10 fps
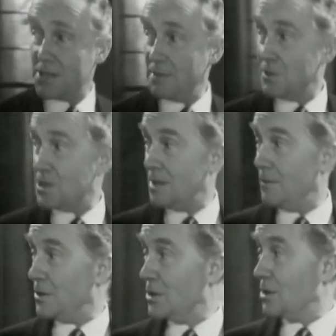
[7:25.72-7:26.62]
civil
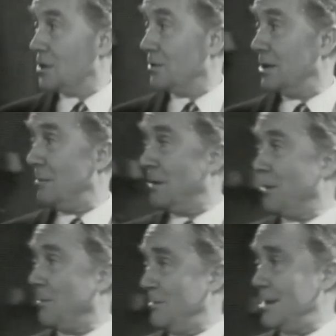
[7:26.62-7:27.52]
servants should keep their
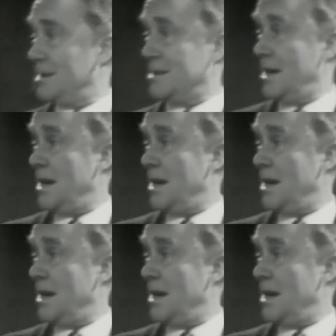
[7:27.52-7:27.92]
proper place.